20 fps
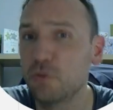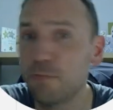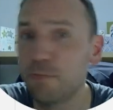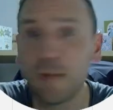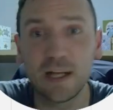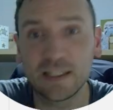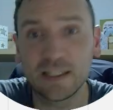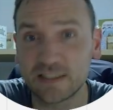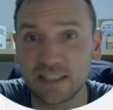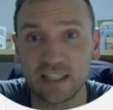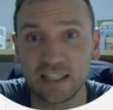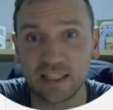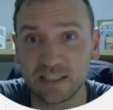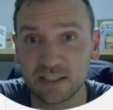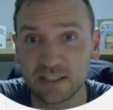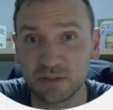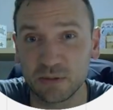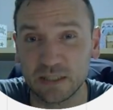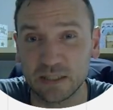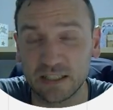might see that as
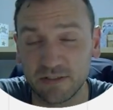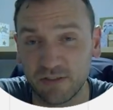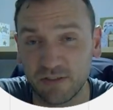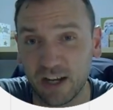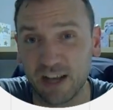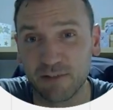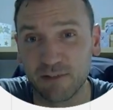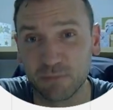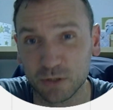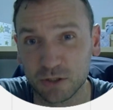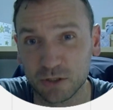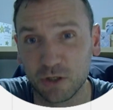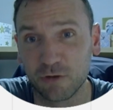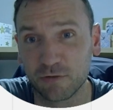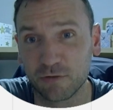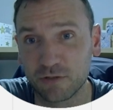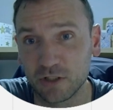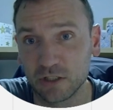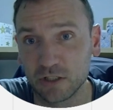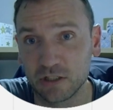25, but
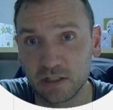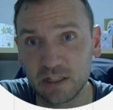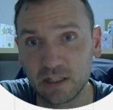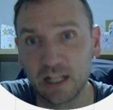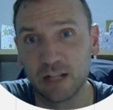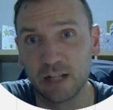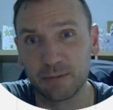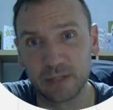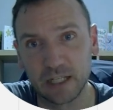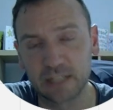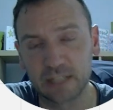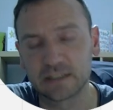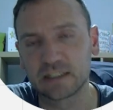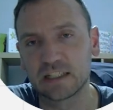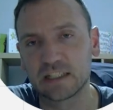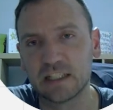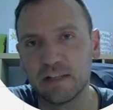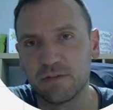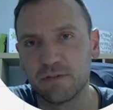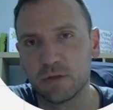often they'll be nice and
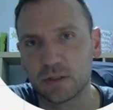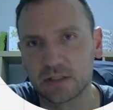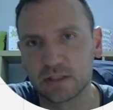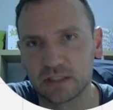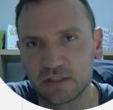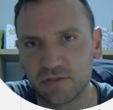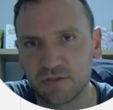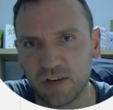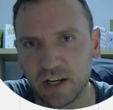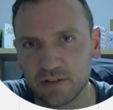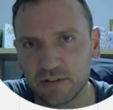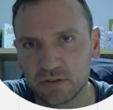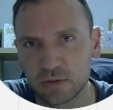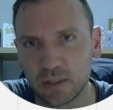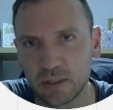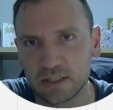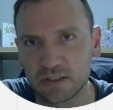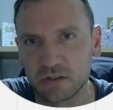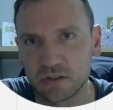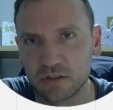give you it as 5
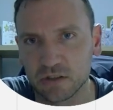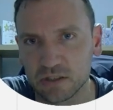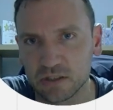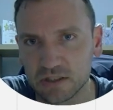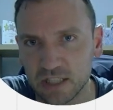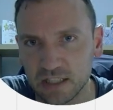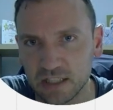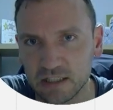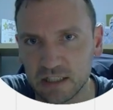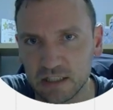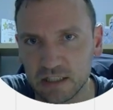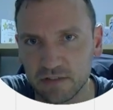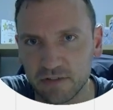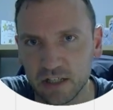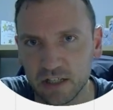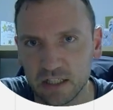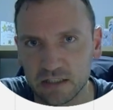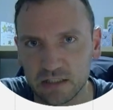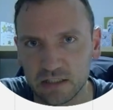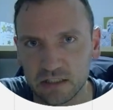squared, so your standard
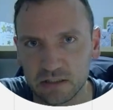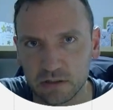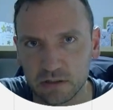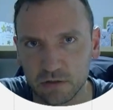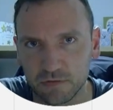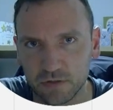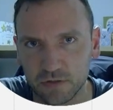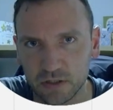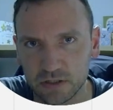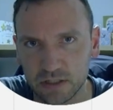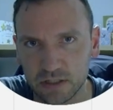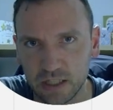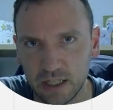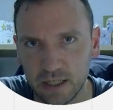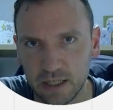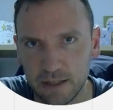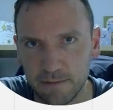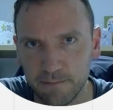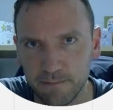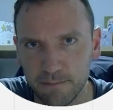deviation is obvious
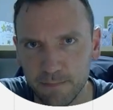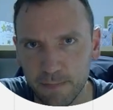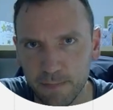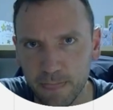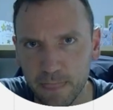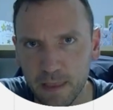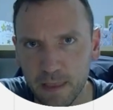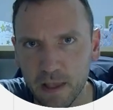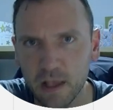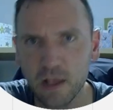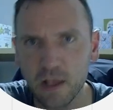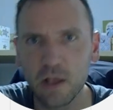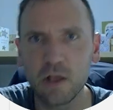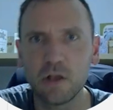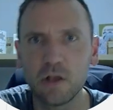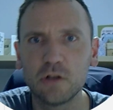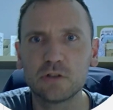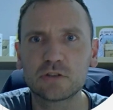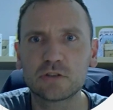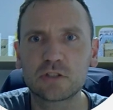there.
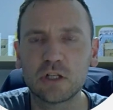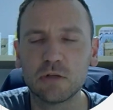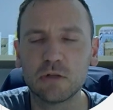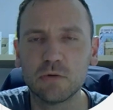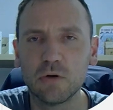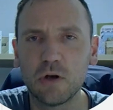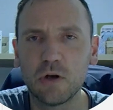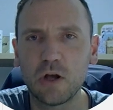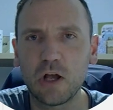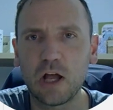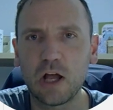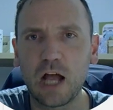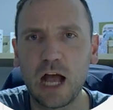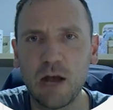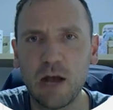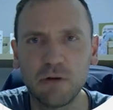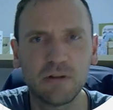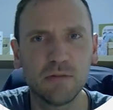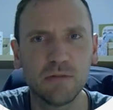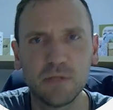So
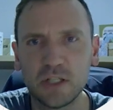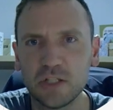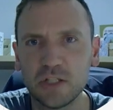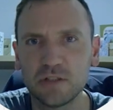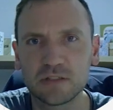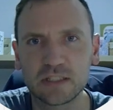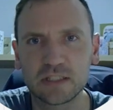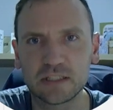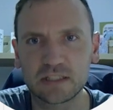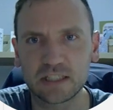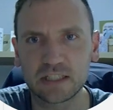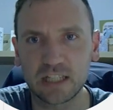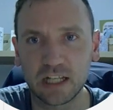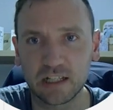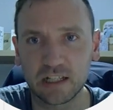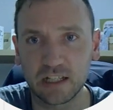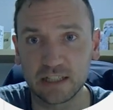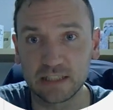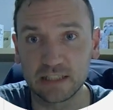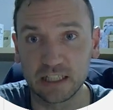how can we use this to
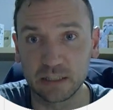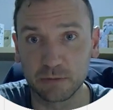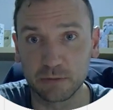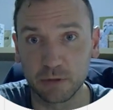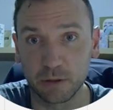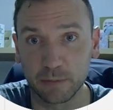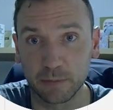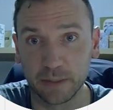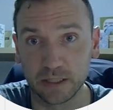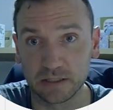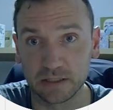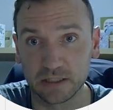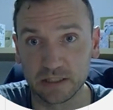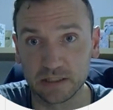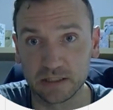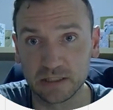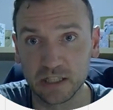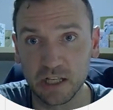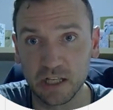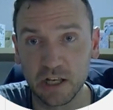calculate any
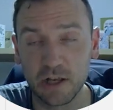probabilities?